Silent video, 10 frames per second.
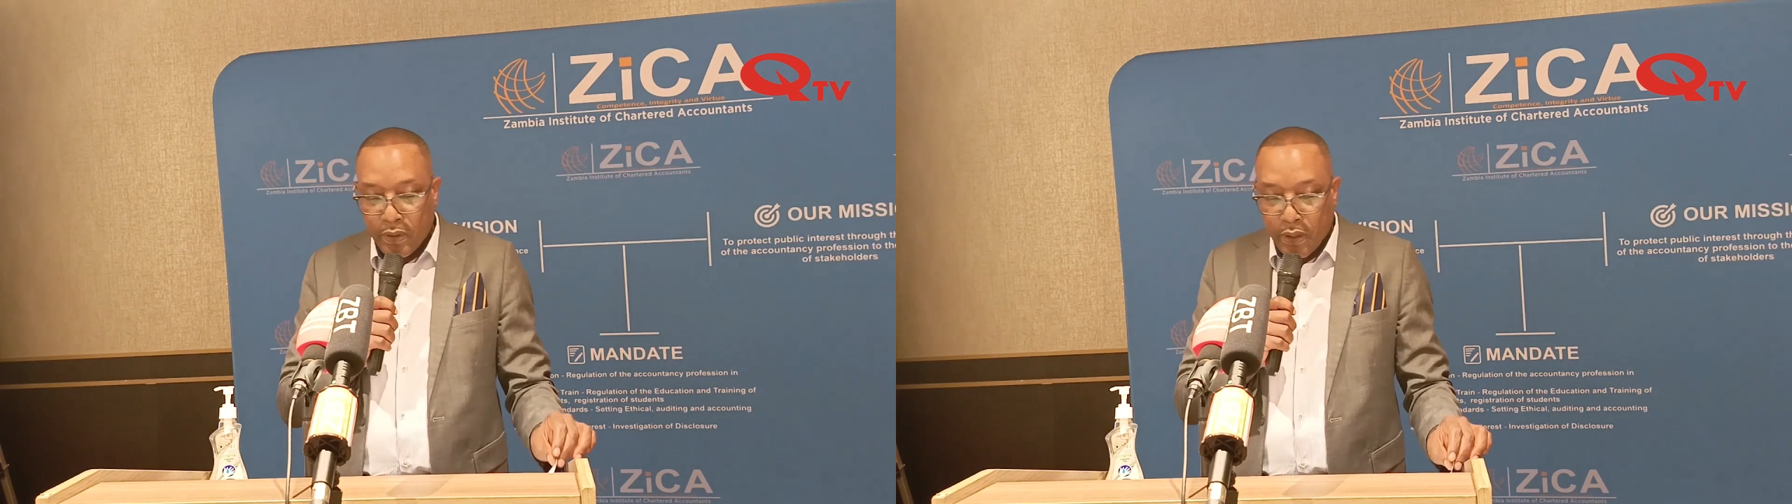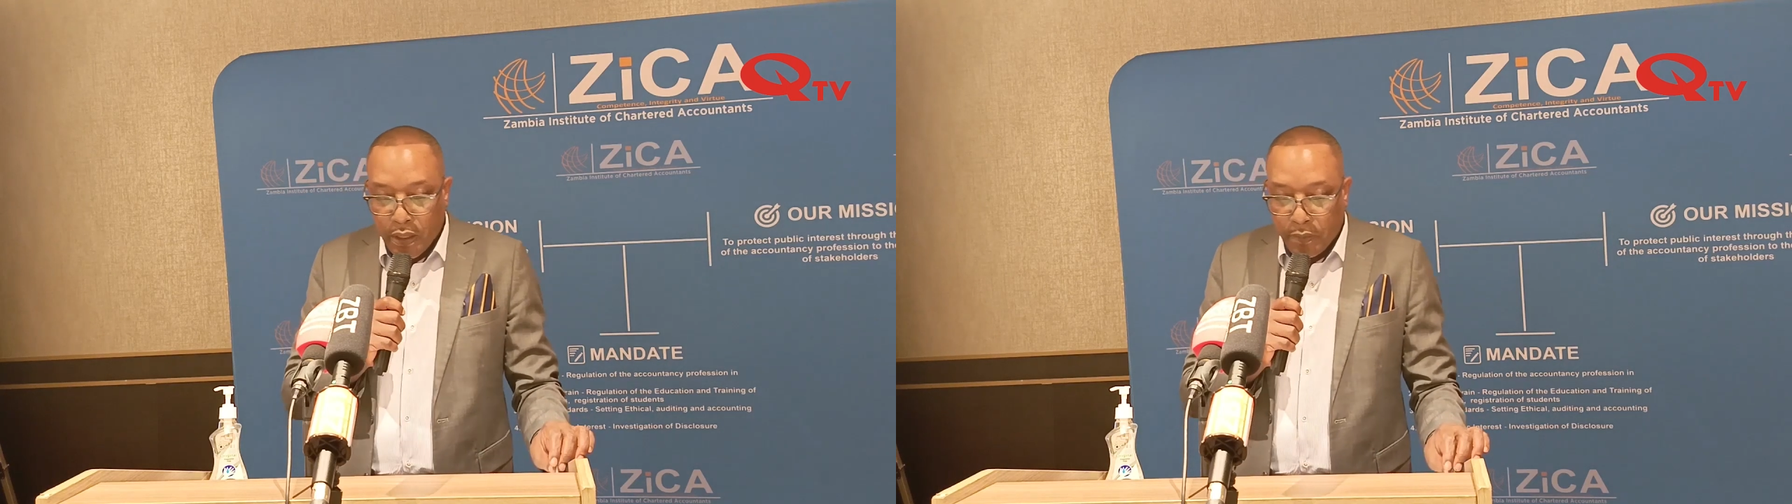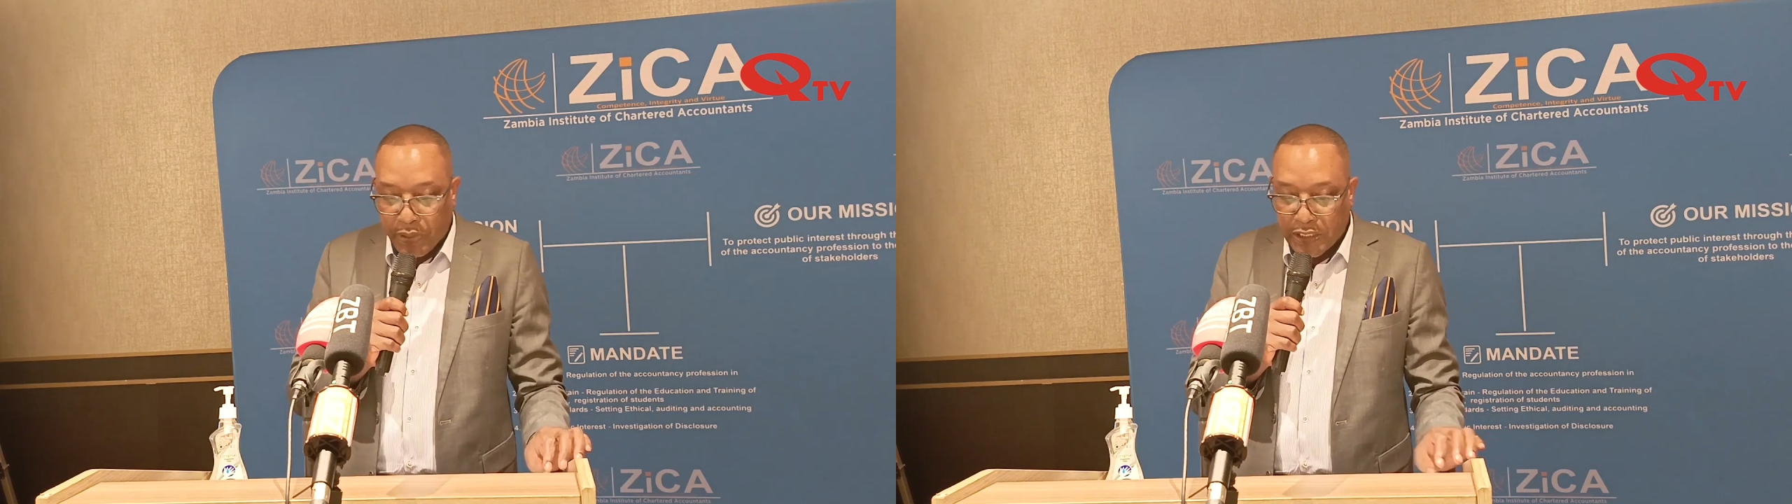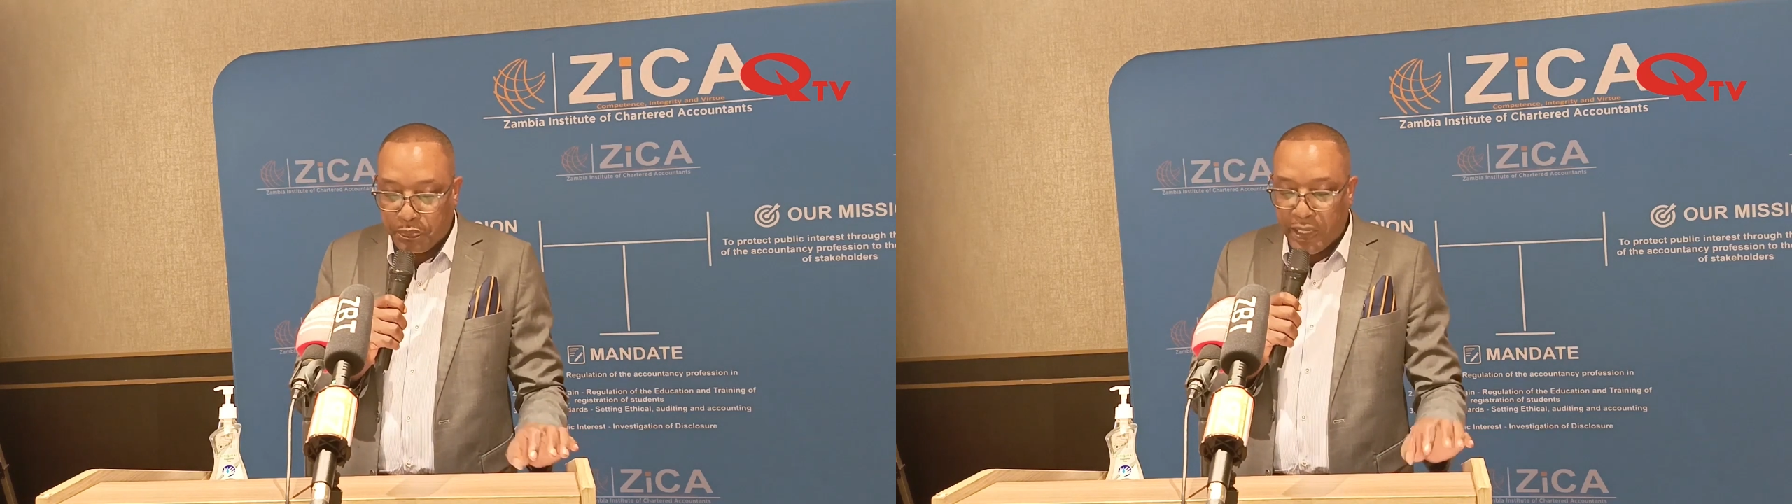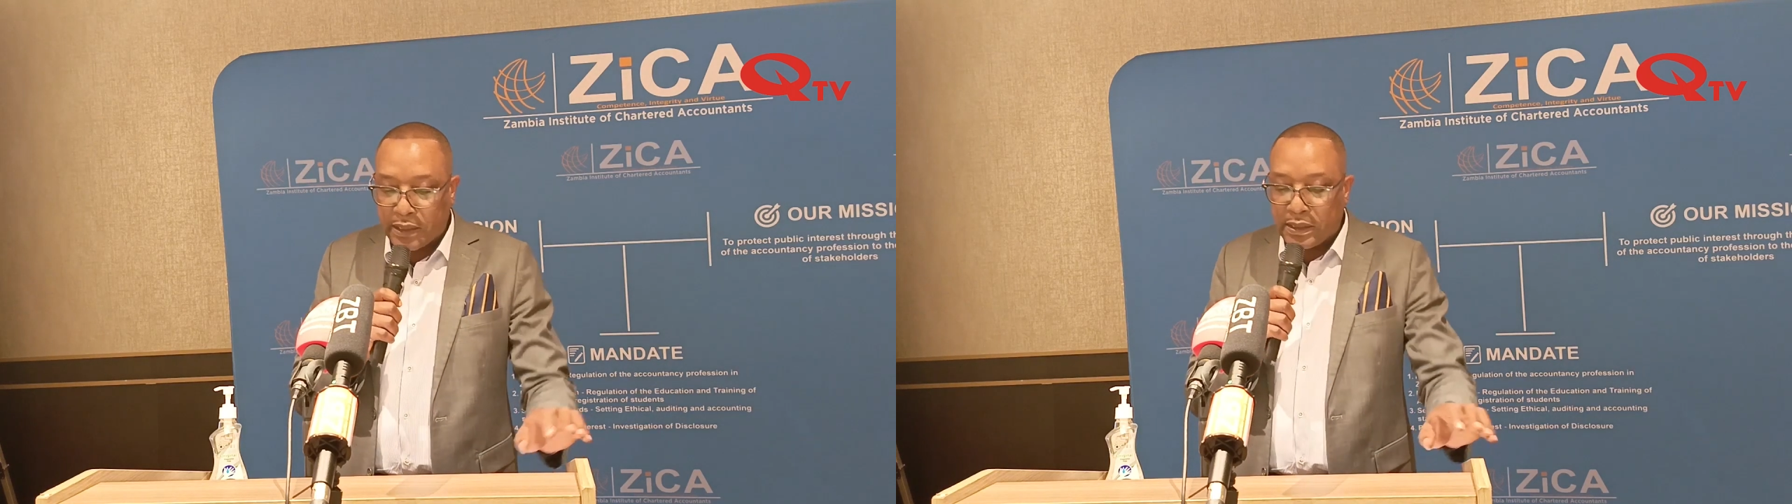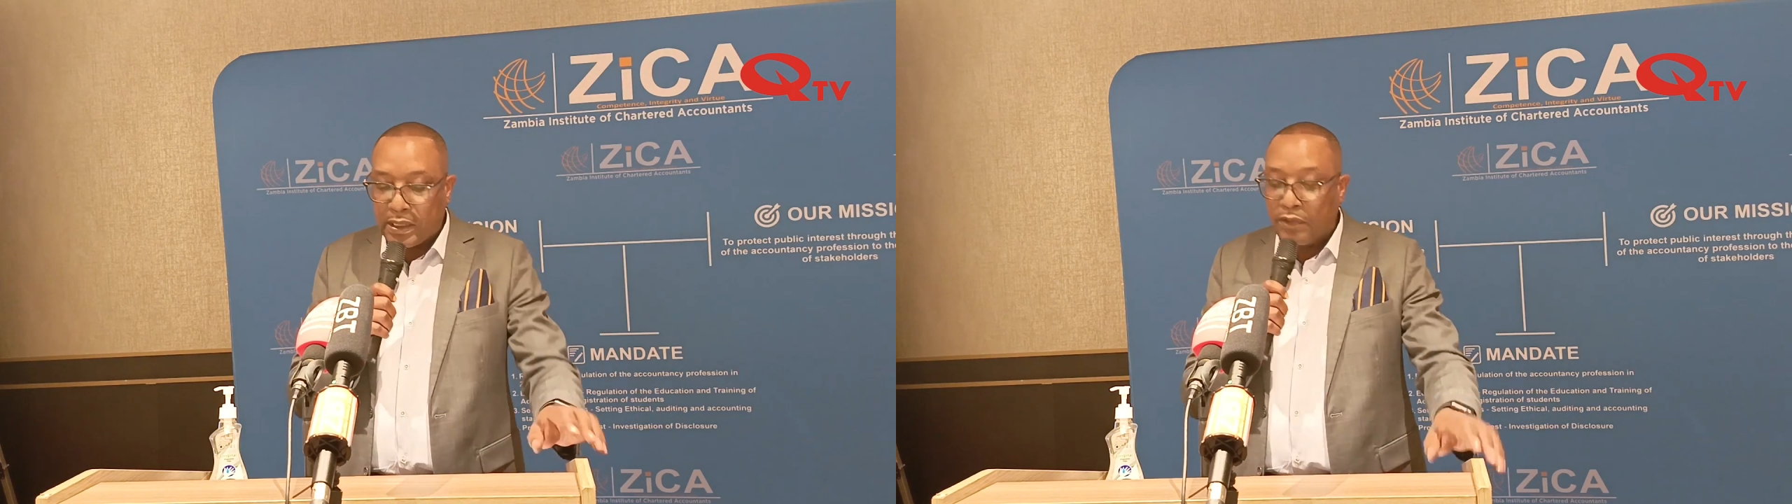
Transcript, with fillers: perspective